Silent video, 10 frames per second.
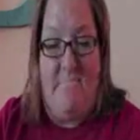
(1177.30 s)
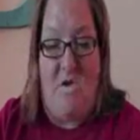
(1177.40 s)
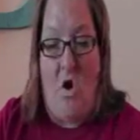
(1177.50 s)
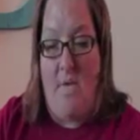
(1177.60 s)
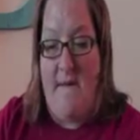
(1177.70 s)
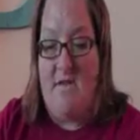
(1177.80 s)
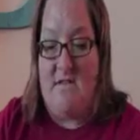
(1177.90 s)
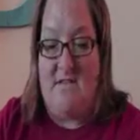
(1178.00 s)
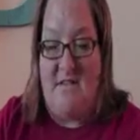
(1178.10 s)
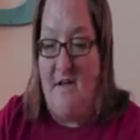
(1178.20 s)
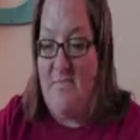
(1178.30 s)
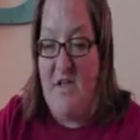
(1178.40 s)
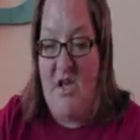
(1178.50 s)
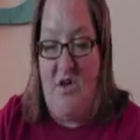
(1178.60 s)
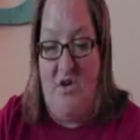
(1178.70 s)
Talk about
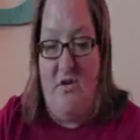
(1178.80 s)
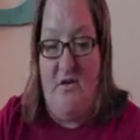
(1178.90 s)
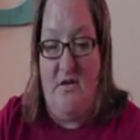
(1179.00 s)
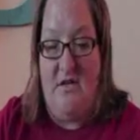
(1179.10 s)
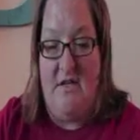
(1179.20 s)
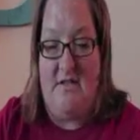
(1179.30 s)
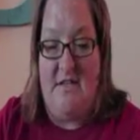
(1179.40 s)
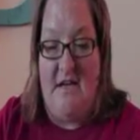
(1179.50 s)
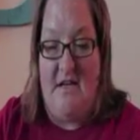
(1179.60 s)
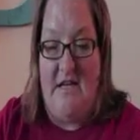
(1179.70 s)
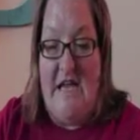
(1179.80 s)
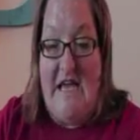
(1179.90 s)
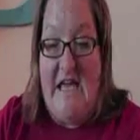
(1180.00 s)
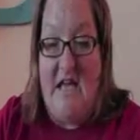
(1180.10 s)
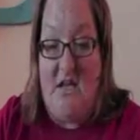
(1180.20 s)
something good," he said.
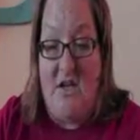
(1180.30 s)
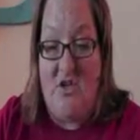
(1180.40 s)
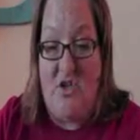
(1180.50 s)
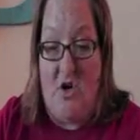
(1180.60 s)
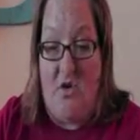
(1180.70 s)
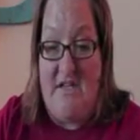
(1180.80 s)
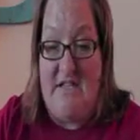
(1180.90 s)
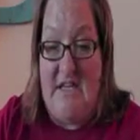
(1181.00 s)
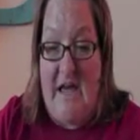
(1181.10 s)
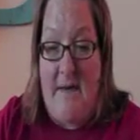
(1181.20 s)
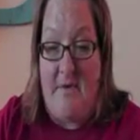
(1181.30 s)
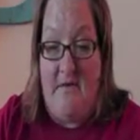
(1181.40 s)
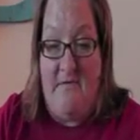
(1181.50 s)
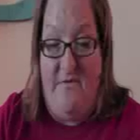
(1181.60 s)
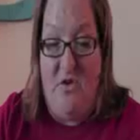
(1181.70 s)
He clutched a greasy
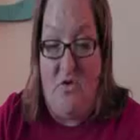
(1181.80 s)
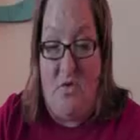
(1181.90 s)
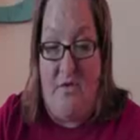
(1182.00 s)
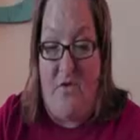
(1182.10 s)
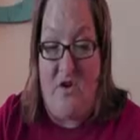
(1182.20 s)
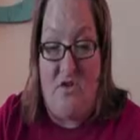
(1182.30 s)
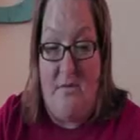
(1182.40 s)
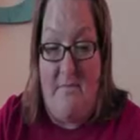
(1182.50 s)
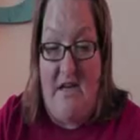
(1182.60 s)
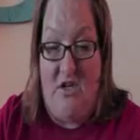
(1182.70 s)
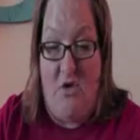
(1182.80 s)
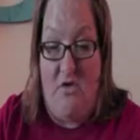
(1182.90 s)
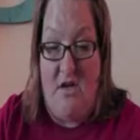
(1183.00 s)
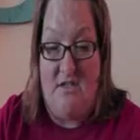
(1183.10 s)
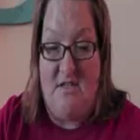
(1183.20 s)
napkin filled with freshly made
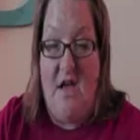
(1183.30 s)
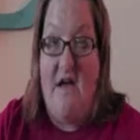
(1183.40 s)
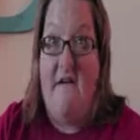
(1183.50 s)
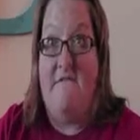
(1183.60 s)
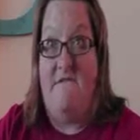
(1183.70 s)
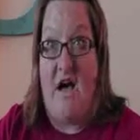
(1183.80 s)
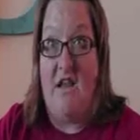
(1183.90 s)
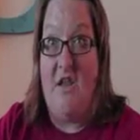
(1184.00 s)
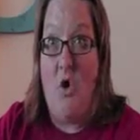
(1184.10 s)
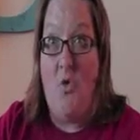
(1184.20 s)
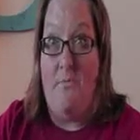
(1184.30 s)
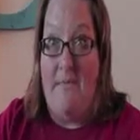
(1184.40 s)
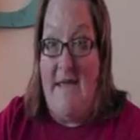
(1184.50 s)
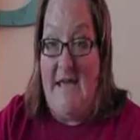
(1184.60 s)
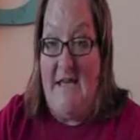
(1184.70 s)
donuts. "Follow
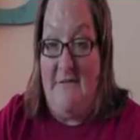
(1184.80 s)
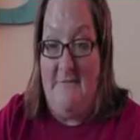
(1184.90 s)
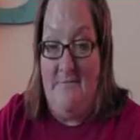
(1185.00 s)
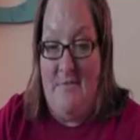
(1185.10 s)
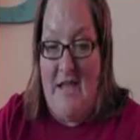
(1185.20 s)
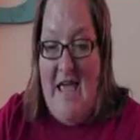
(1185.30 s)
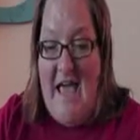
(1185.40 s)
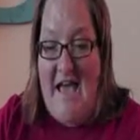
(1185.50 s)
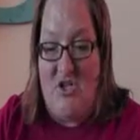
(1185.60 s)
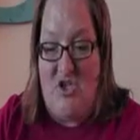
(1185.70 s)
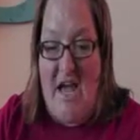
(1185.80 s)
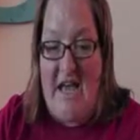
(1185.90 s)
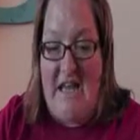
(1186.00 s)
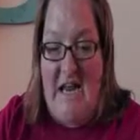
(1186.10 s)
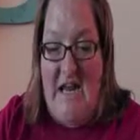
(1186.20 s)
me." As
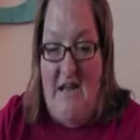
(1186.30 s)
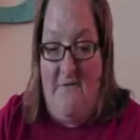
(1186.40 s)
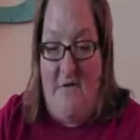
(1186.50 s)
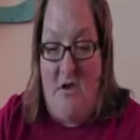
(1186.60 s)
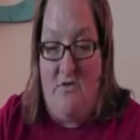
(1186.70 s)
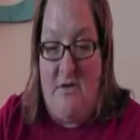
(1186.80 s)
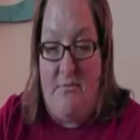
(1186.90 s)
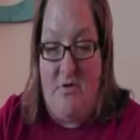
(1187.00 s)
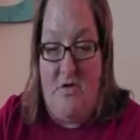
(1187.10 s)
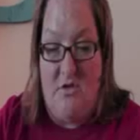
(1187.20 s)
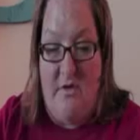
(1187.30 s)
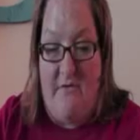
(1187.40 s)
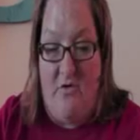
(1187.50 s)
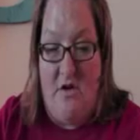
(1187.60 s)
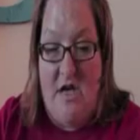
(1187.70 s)
Jack and Annie followed Dipper to the
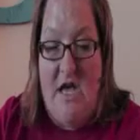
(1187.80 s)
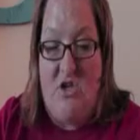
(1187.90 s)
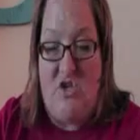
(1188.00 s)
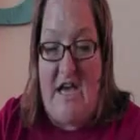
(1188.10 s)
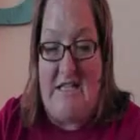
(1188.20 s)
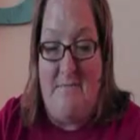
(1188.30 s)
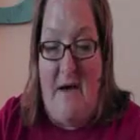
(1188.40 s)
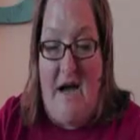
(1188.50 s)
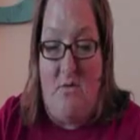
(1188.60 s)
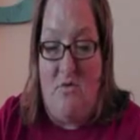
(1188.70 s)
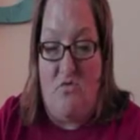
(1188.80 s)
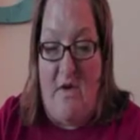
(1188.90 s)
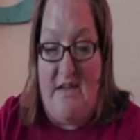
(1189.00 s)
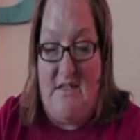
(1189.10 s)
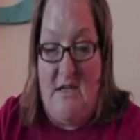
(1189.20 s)
river, Jack's mind was
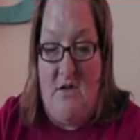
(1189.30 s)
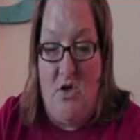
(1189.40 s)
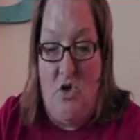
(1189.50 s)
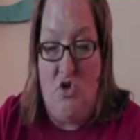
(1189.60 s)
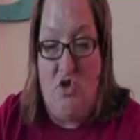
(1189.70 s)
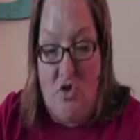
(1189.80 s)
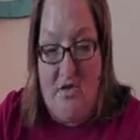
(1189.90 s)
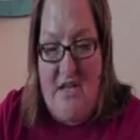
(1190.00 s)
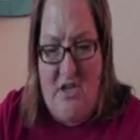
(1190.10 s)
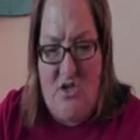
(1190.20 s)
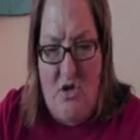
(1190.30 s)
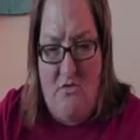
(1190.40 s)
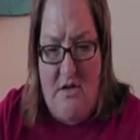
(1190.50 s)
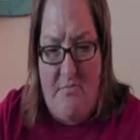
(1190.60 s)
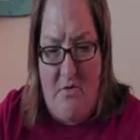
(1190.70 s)
racing. Should they show
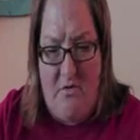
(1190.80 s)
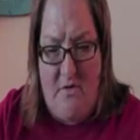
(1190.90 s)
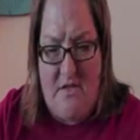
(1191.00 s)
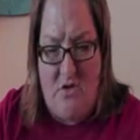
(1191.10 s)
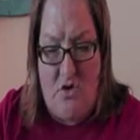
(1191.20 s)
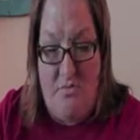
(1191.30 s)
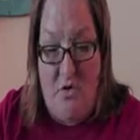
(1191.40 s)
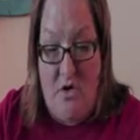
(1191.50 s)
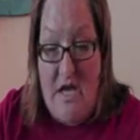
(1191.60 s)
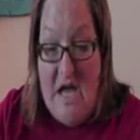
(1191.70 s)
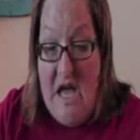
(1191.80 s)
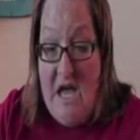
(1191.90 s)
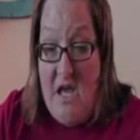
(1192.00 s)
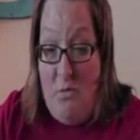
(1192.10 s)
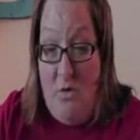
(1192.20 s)
Dipper the research book?
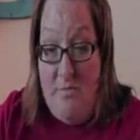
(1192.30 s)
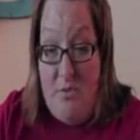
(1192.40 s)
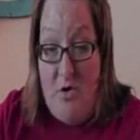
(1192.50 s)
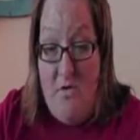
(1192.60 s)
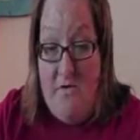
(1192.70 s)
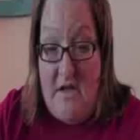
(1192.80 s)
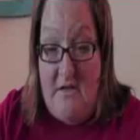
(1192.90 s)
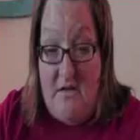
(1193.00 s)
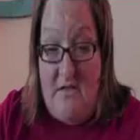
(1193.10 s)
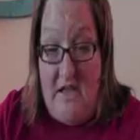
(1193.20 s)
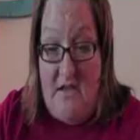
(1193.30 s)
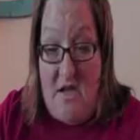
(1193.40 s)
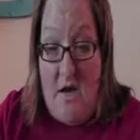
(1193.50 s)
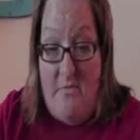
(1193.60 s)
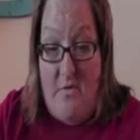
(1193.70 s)
It would prove they'd
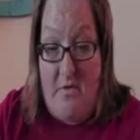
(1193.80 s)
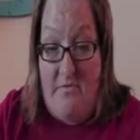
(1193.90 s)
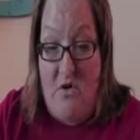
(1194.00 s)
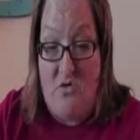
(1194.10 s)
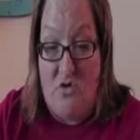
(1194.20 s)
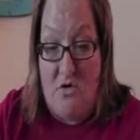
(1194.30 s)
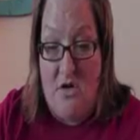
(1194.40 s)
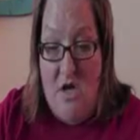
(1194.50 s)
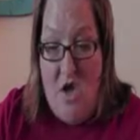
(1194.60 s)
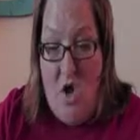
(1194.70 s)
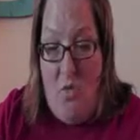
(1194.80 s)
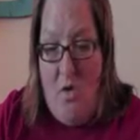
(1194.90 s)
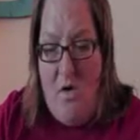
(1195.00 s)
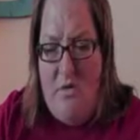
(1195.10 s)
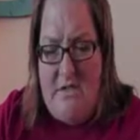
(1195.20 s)
come from the future.
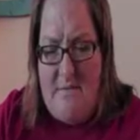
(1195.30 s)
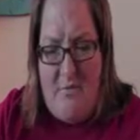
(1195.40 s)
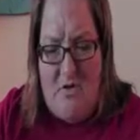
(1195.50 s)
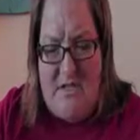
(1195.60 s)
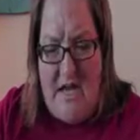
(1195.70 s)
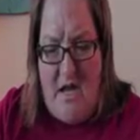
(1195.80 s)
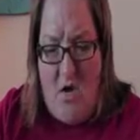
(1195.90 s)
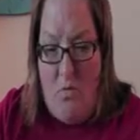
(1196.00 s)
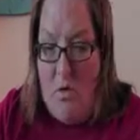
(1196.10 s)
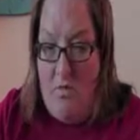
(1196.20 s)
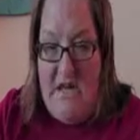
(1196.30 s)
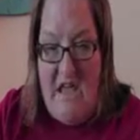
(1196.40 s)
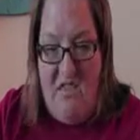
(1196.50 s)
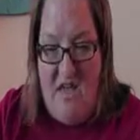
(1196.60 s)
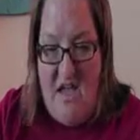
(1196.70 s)
What would Dipper say? What would
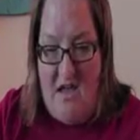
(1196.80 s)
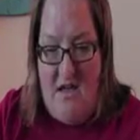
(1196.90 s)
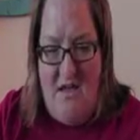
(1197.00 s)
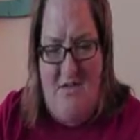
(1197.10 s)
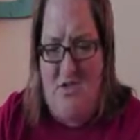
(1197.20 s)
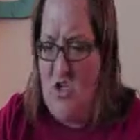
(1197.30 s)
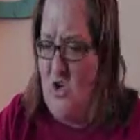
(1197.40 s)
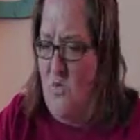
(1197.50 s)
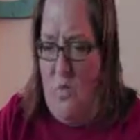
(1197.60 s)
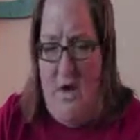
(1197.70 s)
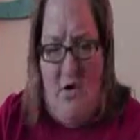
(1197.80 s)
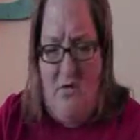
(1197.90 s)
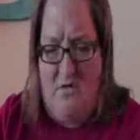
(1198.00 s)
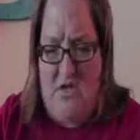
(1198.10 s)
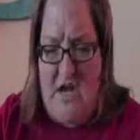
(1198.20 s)
he think? It's too
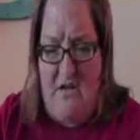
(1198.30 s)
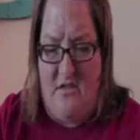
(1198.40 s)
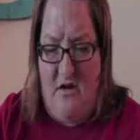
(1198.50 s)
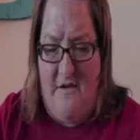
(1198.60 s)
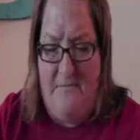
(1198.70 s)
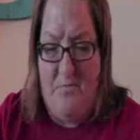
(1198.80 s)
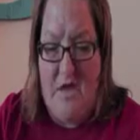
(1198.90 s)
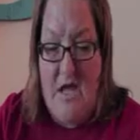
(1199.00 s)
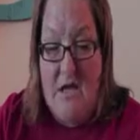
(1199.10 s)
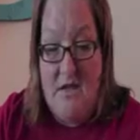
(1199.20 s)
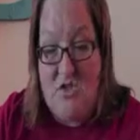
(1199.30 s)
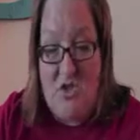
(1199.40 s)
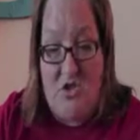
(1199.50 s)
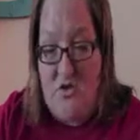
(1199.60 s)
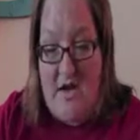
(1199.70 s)
weird, Jack thought. Let's
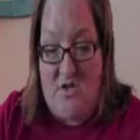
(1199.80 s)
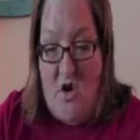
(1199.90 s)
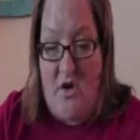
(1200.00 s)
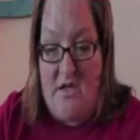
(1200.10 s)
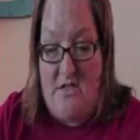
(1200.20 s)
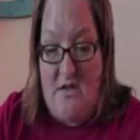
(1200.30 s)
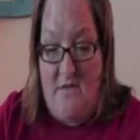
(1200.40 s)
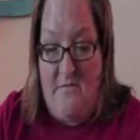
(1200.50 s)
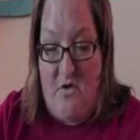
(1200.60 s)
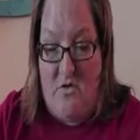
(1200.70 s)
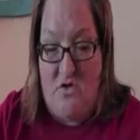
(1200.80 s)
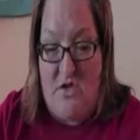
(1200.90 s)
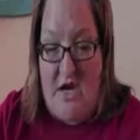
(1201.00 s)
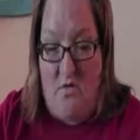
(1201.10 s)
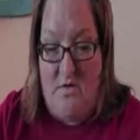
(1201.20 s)
just try talking to him first,
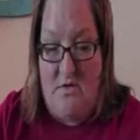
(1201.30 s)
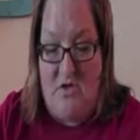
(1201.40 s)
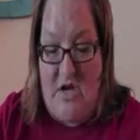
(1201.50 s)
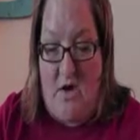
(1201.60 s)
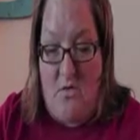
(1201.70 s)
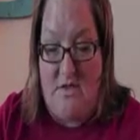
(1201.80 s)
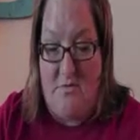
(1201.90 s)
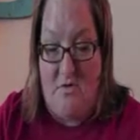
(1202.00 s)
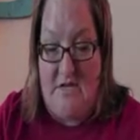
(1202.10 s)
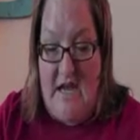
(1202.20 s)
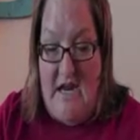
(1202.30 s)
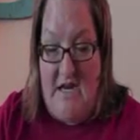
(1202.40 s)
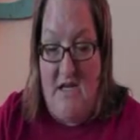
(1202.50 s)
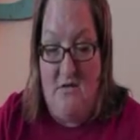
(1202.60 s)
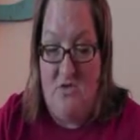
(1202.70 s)
Jack whispered to
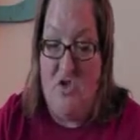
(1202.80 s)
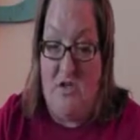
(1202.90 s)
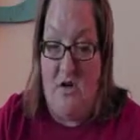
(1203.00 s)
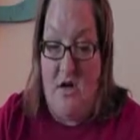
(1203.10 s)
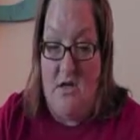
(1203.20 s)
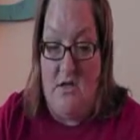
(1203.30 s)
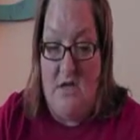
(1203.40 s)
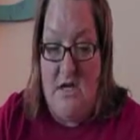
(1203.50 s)
Annie. She nodded.